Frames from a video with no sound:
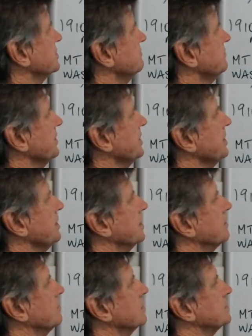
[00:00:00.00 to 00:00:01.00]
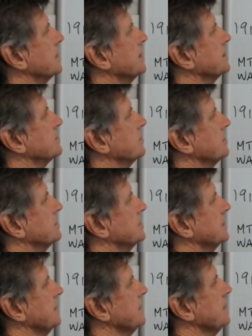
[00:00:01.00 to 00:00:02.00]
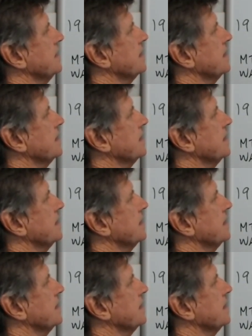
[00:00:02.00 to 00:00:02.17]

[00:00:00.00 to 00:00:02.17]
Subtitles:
V equals S on T,